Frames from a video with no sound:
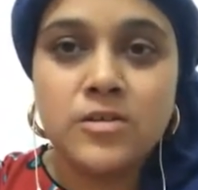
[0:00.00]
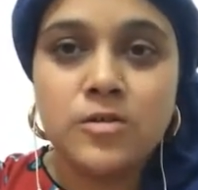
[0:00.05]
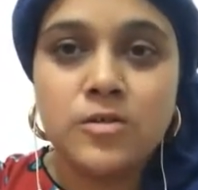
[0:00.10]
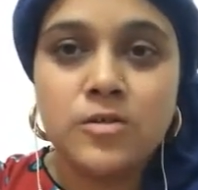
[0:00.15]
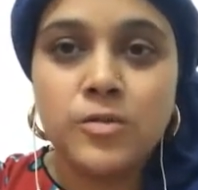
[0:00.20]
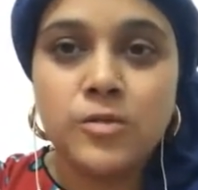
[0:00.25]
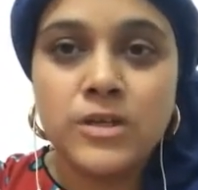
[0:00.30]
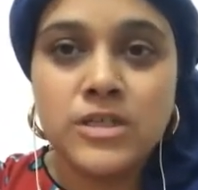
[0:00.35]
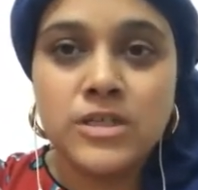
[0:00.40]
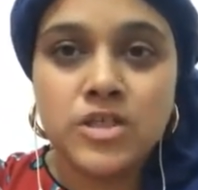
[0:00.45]

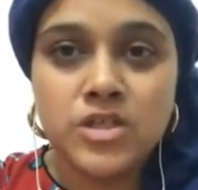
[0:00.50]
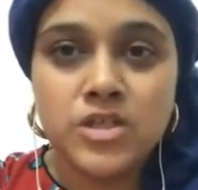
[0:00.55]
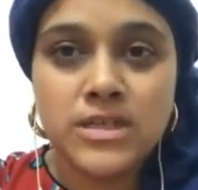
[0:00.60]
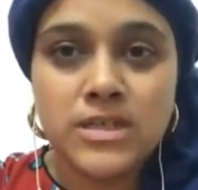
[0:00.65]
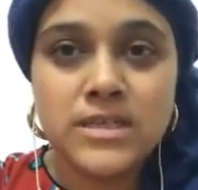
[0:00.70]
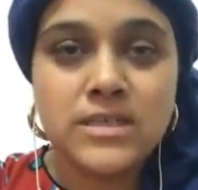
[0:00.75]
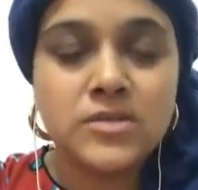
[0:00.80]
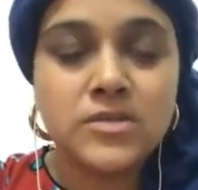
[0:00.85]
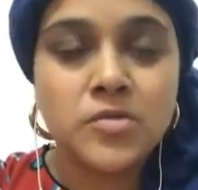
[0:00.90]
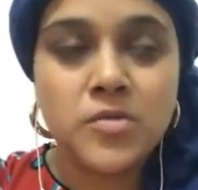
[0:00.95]
which
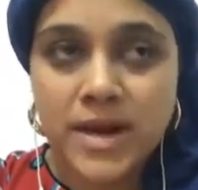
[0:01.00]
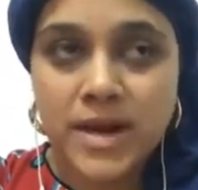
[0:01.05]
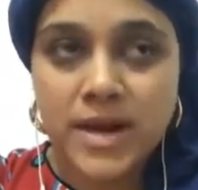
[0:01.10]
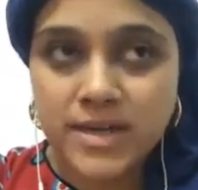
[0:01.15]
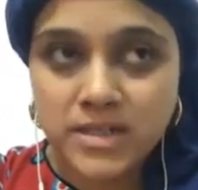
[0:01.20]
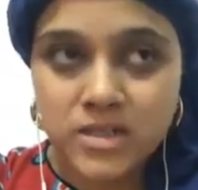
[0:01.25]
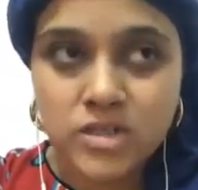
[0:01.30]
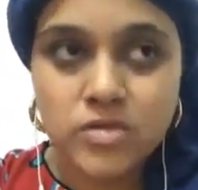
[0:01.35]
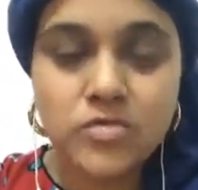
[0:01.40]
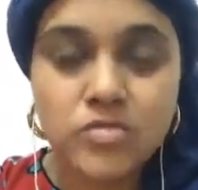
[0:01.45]
is
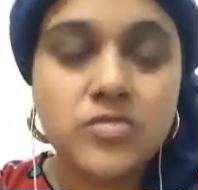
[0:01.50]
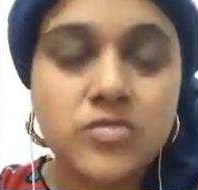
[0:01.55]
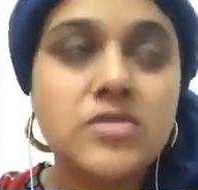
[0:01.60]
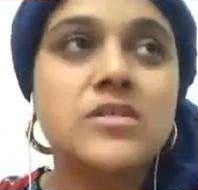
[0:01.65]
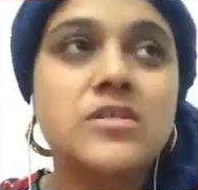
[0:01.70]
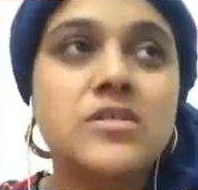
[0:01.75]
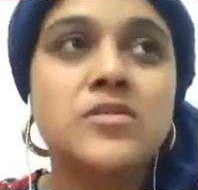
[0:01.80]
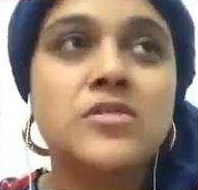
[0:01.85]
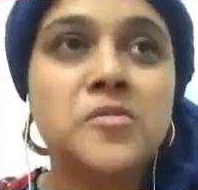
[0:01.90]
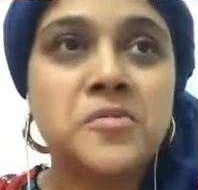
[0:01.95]
gratitude,
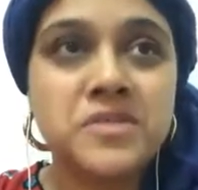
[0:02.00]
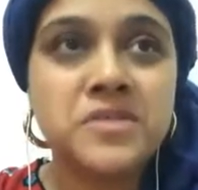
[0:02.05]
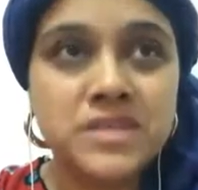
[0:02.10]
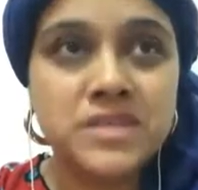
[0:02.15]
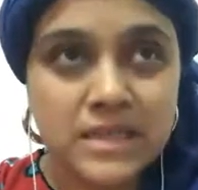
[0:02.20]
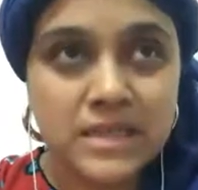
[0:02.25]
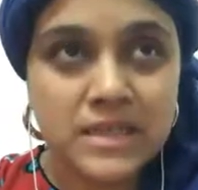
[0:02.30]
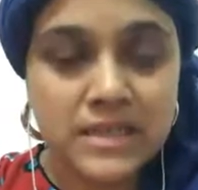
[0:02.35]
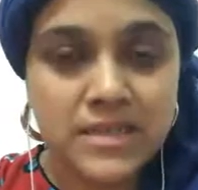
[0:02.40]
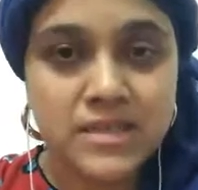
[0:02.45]

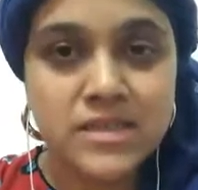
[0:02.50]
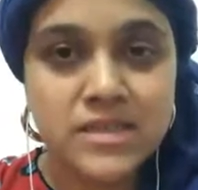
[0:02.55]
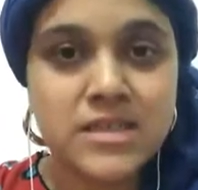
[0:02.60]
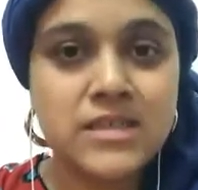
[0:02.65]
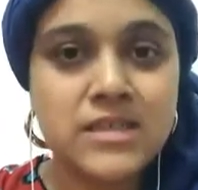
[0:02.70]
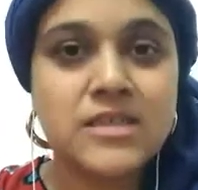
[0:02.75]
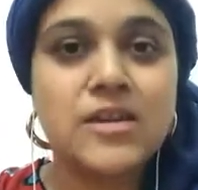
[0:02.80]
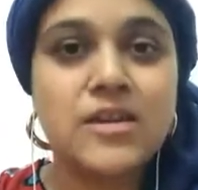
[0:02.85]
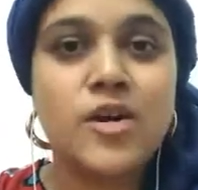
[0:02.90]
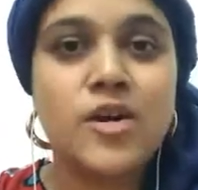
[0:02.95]

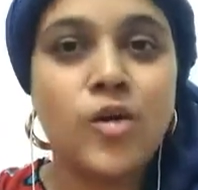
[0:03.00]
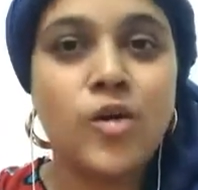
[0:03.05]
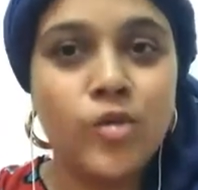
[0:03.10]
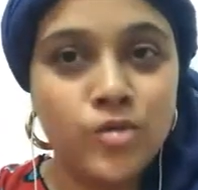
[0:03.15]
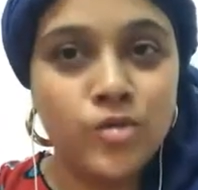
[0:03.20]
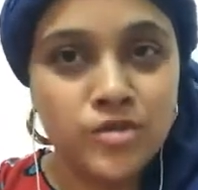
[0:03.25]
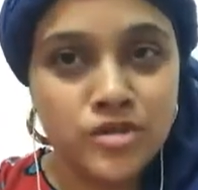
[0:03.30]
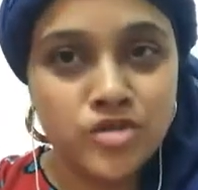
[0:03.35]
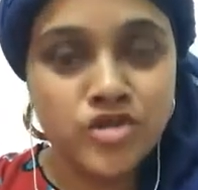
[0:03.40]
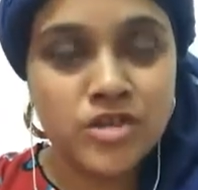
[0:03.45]
resilience,
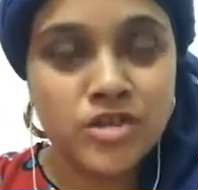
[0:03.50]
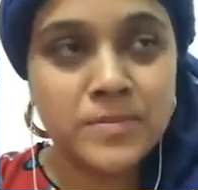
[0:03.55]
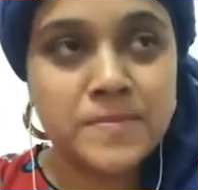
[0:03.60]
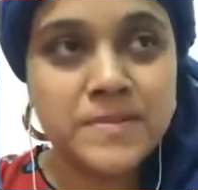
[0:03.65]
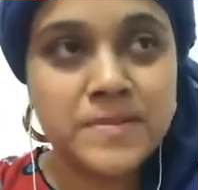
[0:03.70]
ownership,